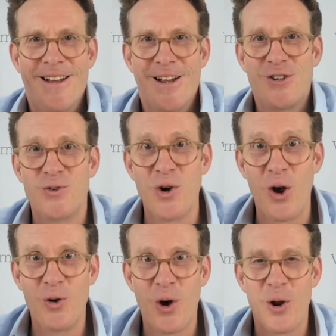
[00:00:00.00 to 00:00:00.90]

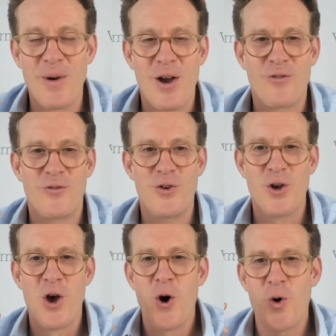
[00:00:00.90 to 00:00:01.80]
drone on about food
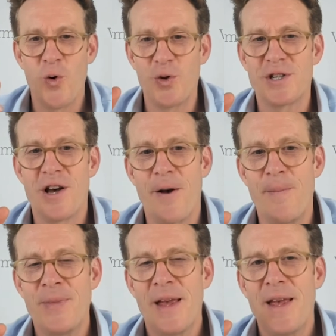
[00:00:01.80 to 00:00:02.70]
all the time.
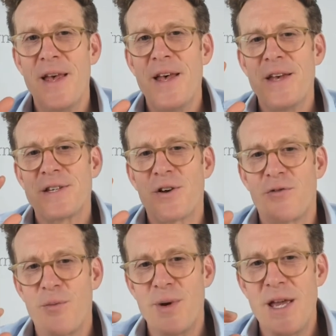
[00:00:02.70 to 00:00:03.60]
So
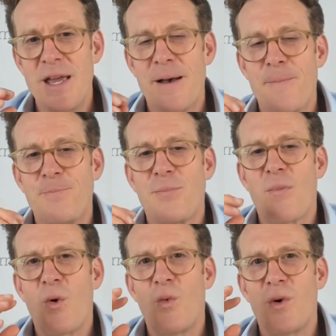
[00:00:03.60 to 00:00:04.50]
for me,
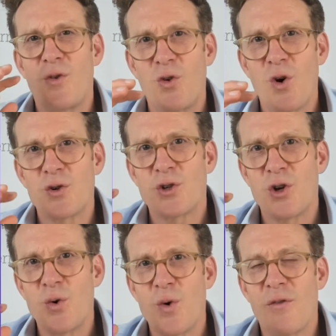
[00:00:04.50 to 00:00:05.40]
with dogs
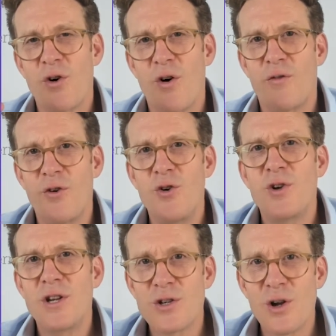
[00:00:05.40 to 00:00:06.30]
who have got food
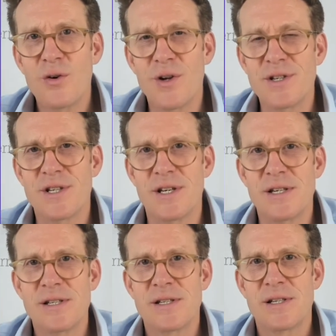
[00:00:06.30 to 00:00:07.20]

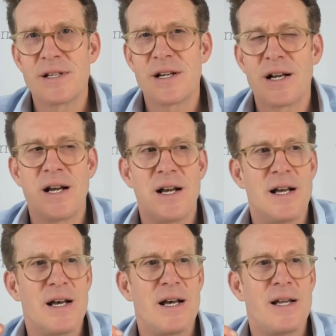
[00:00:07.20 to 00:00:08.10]
intolerances,
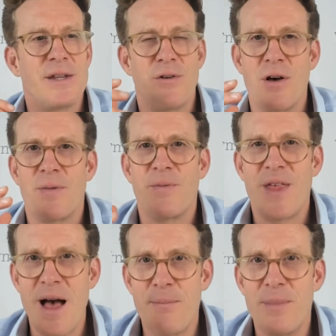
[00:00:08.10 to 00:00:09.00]
and there aren't
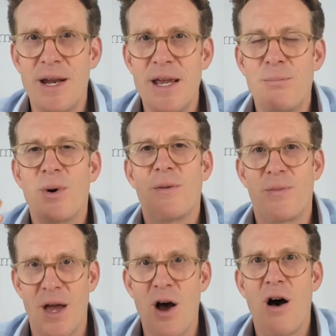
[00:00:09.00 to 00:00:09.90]
that many, but
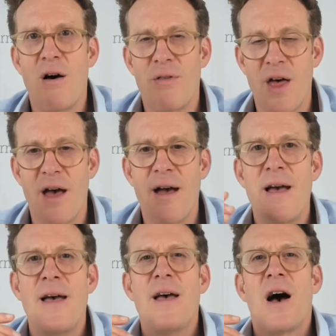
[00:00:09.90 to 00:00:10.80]
they are there,
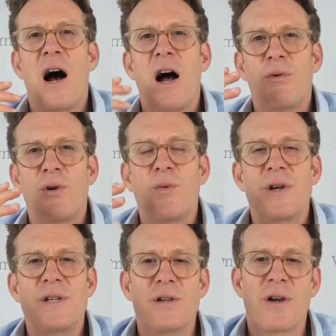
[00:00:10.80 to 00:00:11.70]
I will
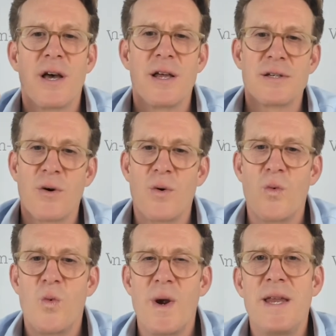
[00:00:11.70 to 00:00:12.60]
always look at
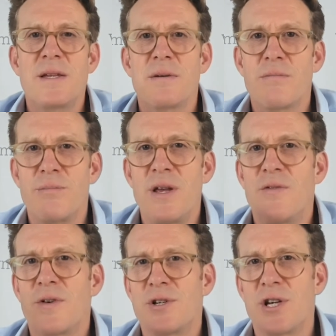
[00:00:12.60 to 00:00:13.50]
wheat,
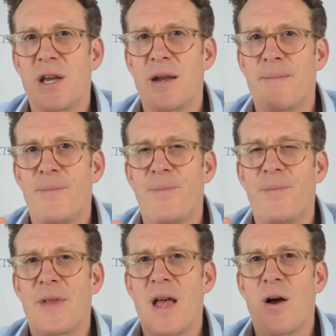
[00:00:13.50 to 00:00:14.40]
beef and chicken.
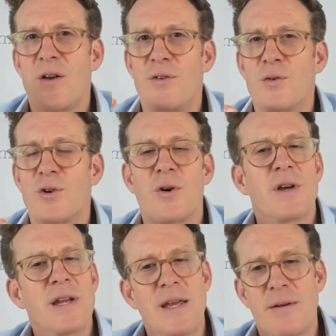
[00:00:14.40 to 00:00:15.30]
Now, if your dog
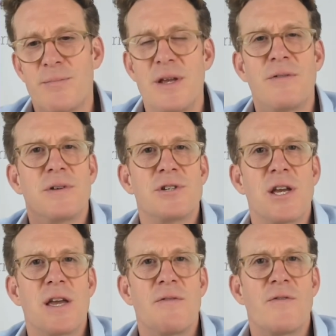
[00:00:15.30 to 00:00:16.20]
can eat beef and
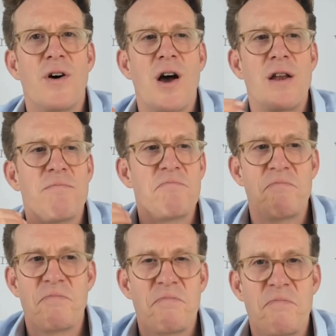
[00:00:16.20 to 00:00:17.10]
chicken fine,
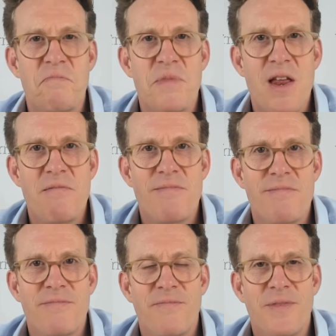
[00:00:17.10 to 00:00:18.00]
then
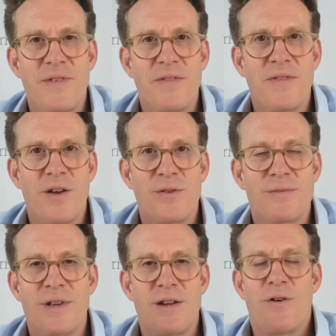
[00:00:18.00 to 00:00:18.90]

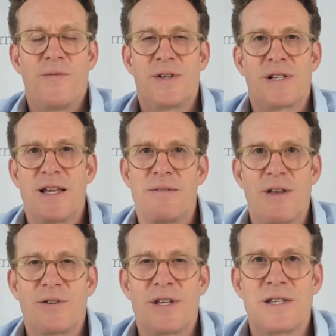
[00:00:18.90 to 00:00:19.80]
obviously
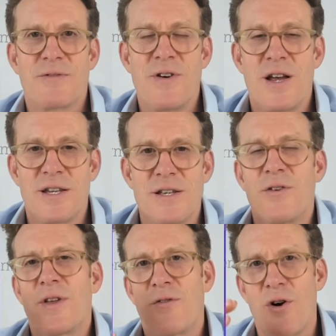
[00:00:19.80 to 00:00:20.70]
those things are fine. So
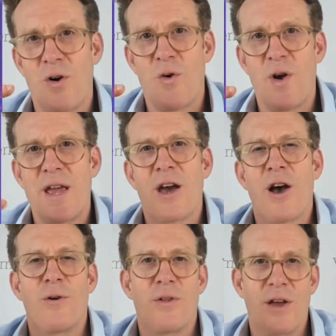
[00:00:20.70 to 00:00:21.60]
if they've got a great
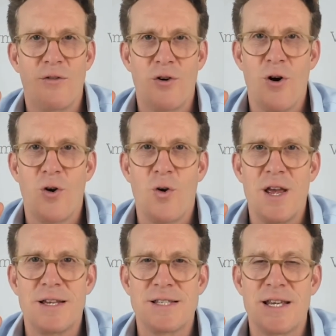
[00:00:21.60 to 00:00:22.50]
coat, they've got
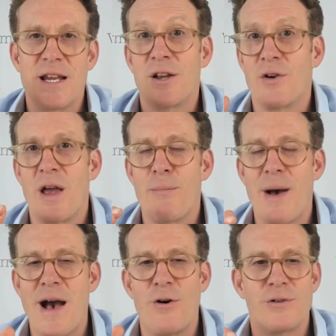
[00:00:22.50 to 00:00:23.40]
great skin and great
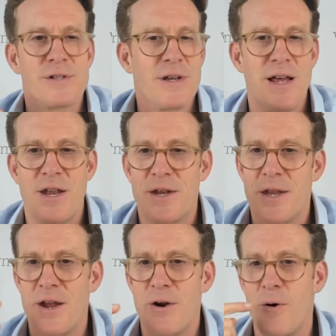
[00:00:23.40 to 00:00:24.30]
bowels, and
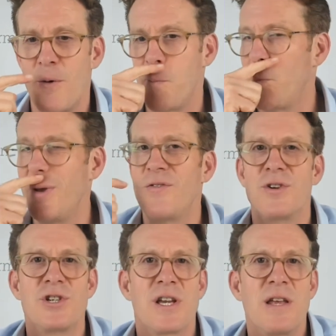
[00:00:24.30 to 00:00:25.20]
they're on beef
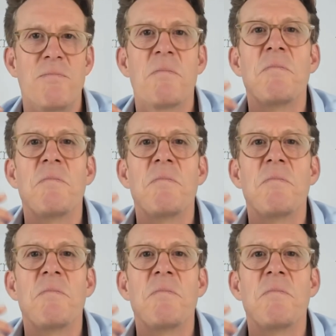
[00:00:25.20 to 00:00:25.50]
and chicken,